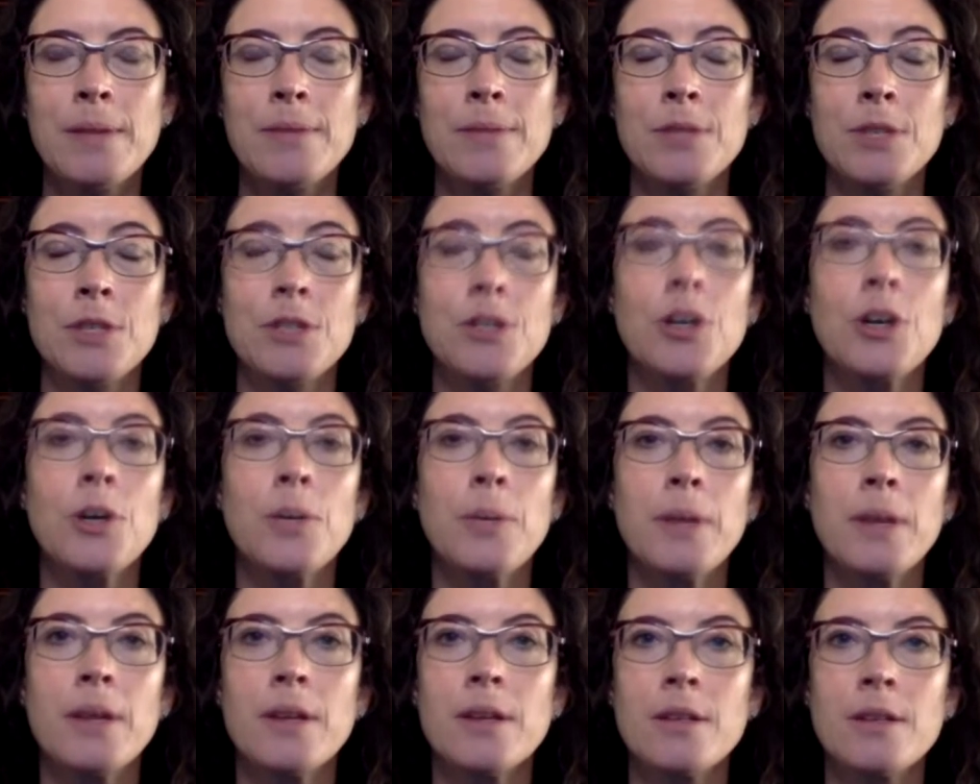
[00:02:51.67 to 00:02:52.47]

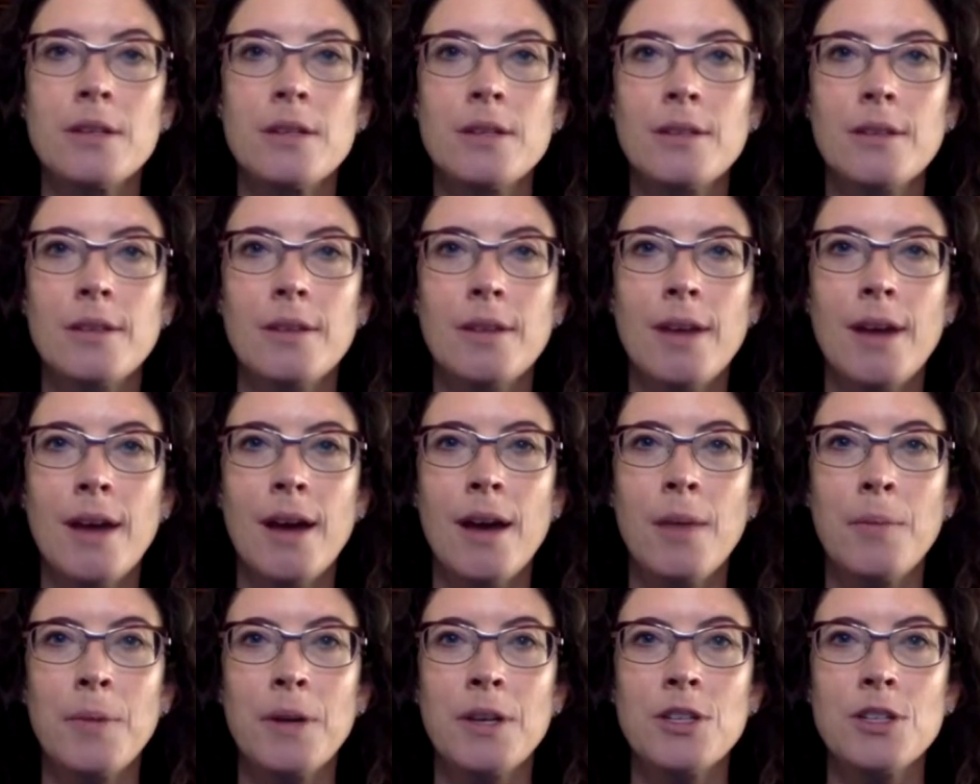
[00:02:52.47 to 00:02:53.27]
determined
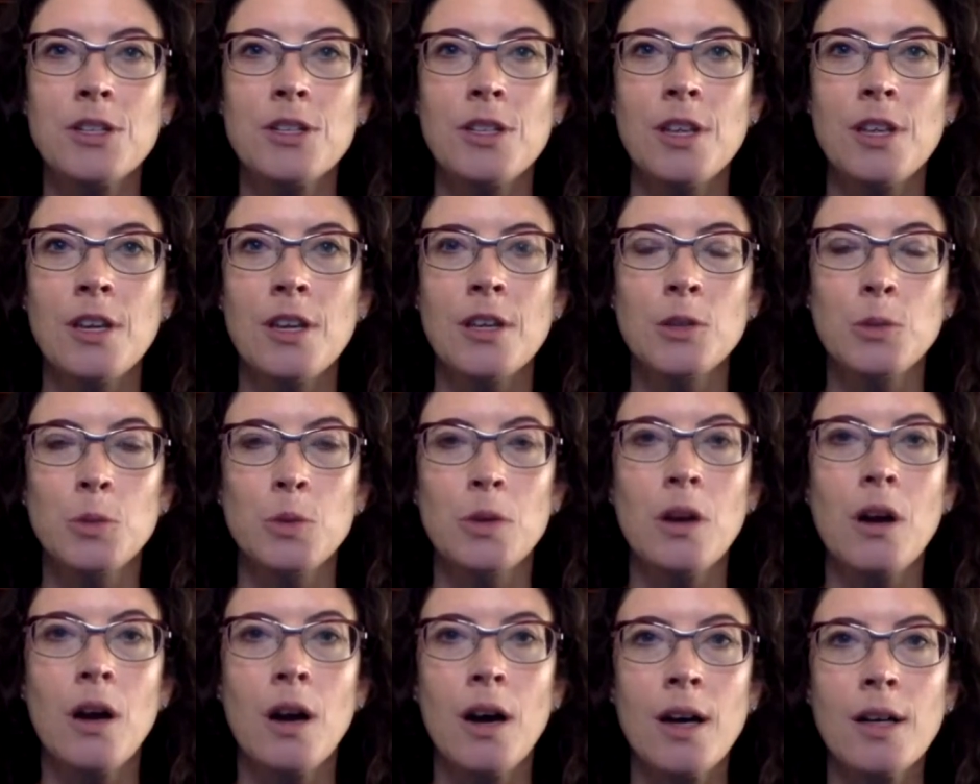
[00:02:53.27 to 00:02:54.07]
how much things would
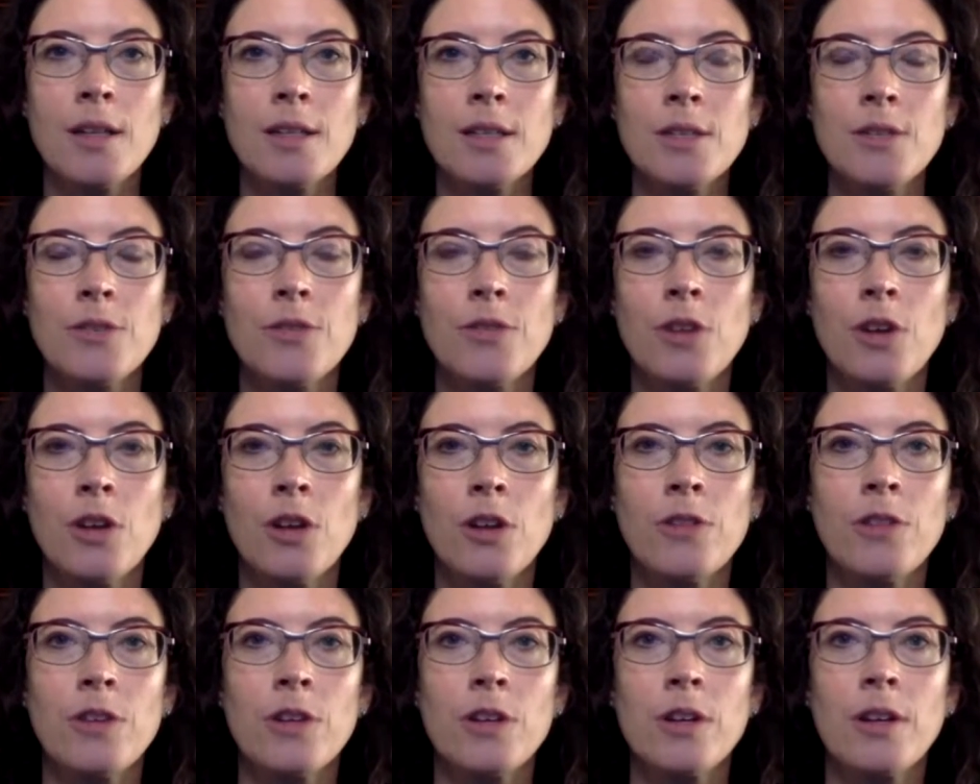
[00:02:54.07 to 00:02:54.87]
cost for all
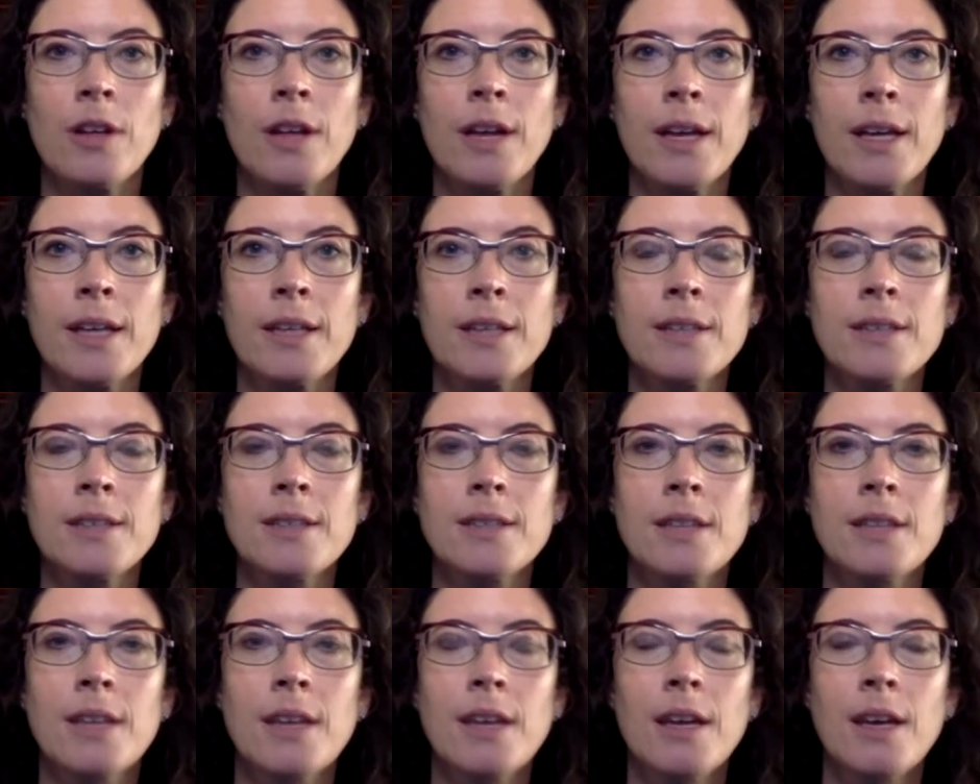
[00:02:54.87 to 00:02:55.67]
of our clients.
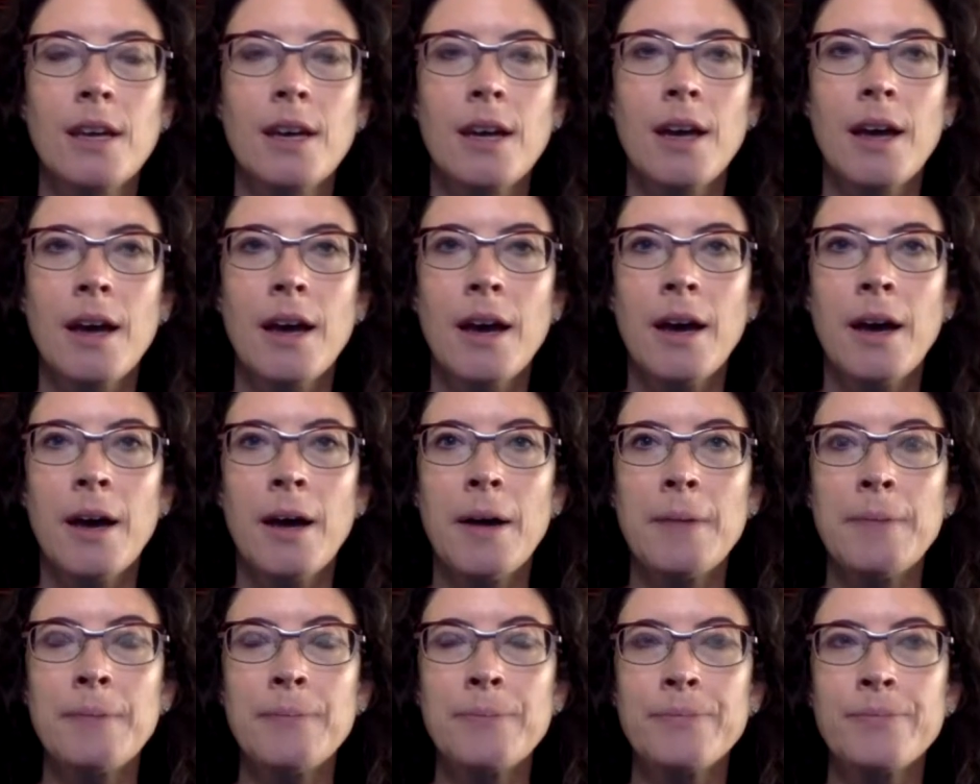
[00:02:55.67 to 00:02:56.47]

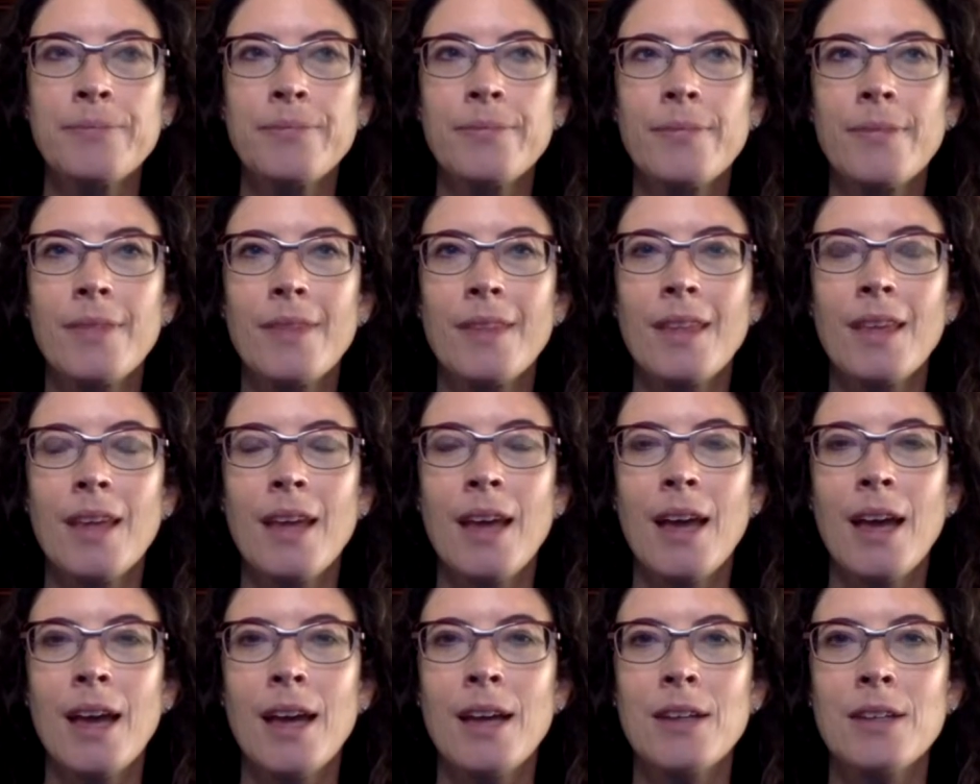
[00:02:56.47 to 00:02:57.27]

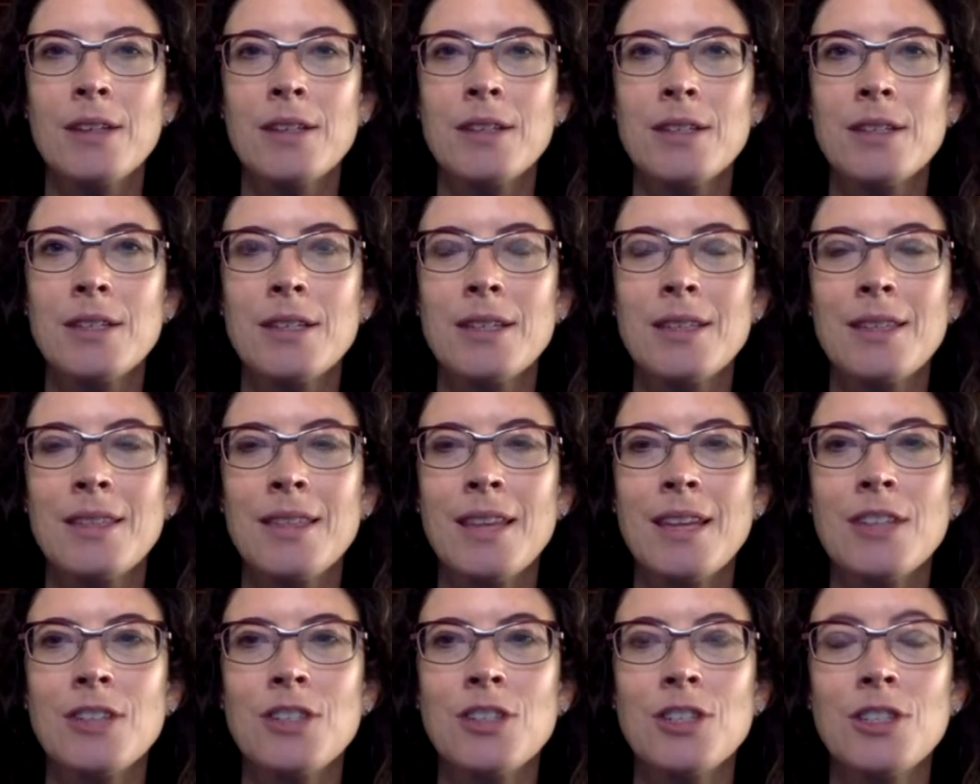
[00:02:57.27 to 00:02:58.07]
And
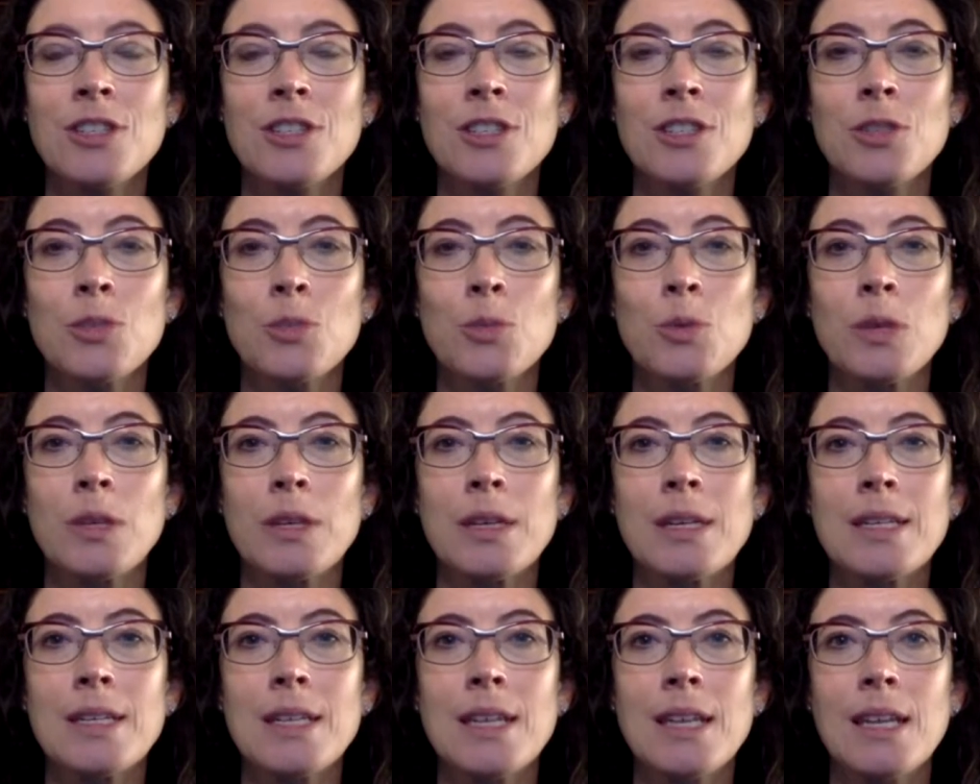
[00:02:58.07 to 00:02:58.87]
that just is really
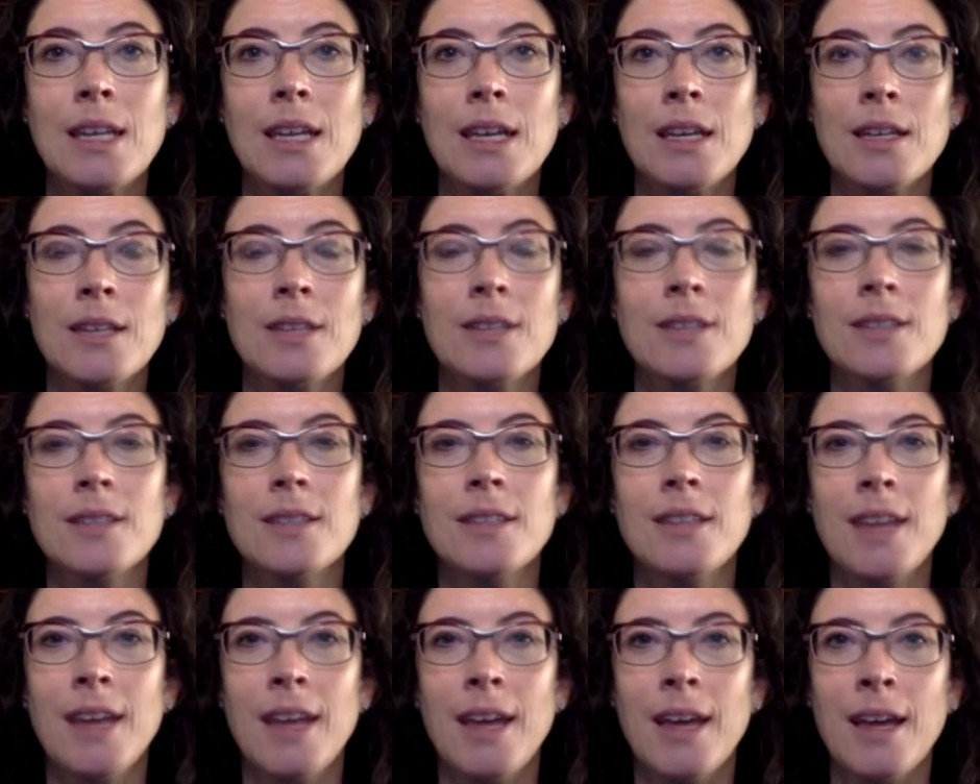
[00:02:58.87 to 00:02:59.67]
tedious.
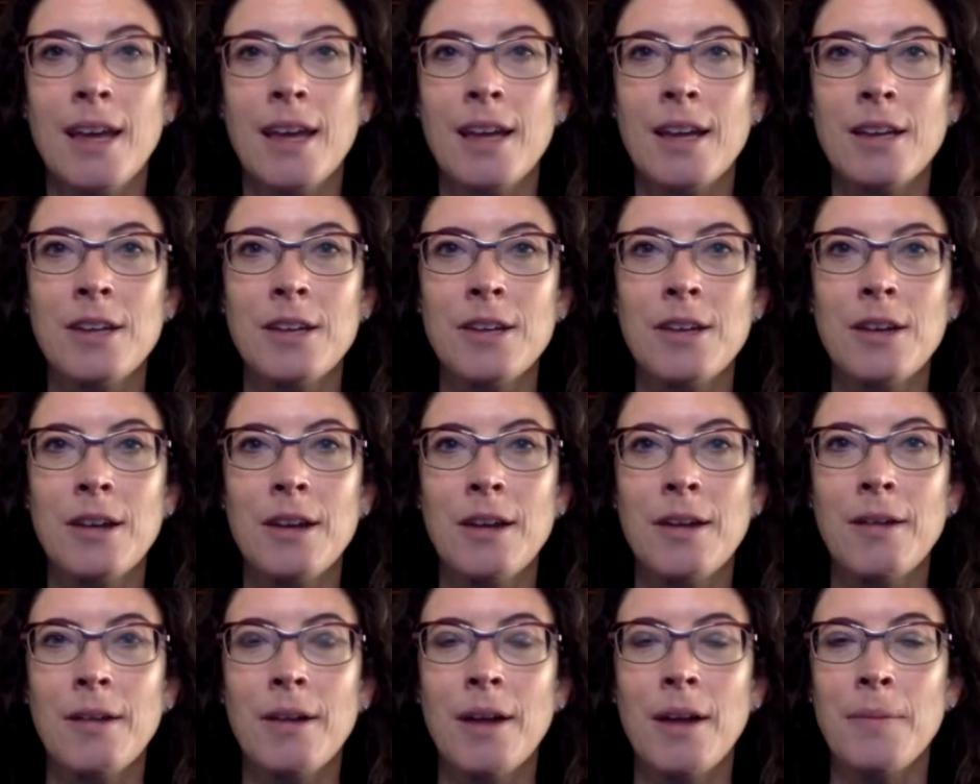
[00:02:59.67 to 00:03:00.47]
And
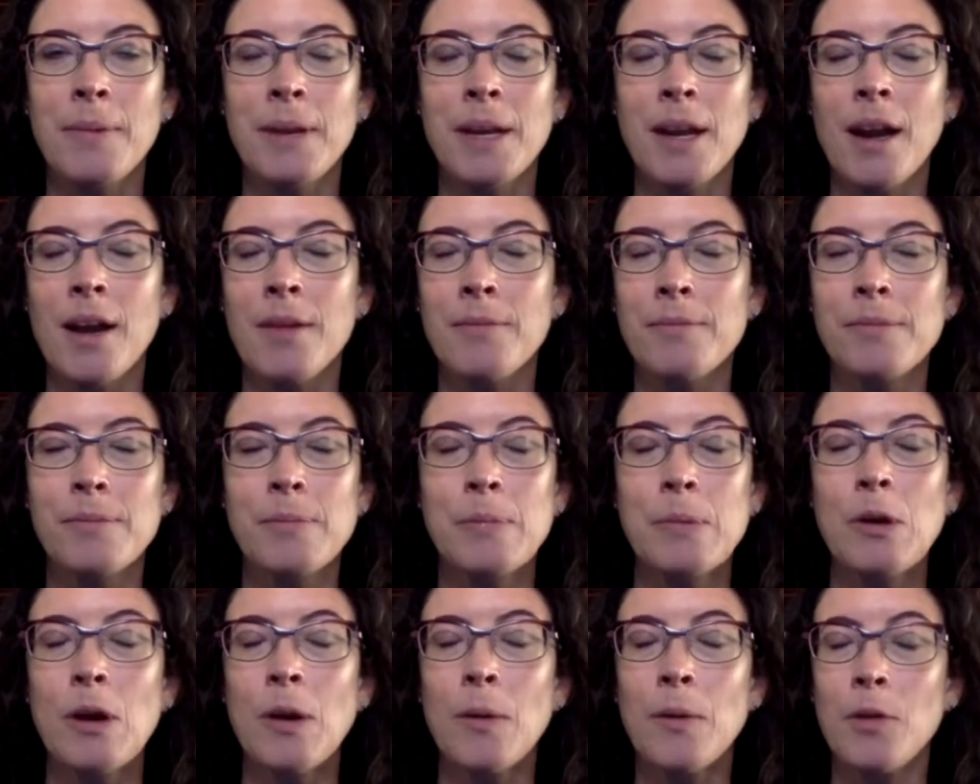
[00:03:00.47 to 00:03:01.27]
I mean, I'm
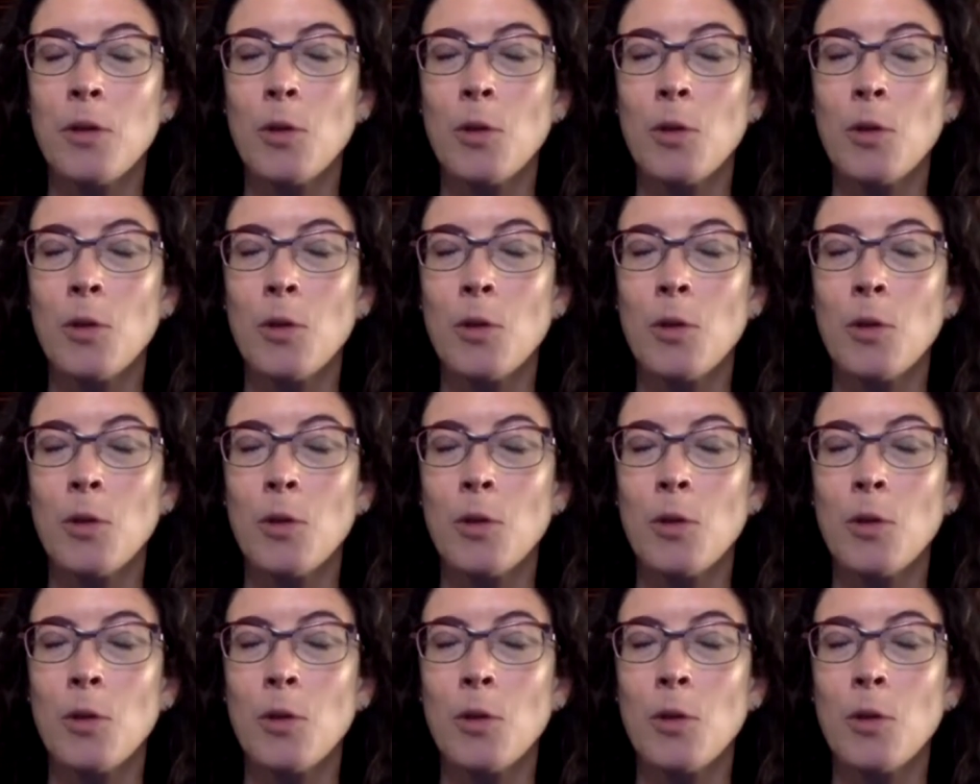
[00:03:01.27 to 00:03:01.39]
probably the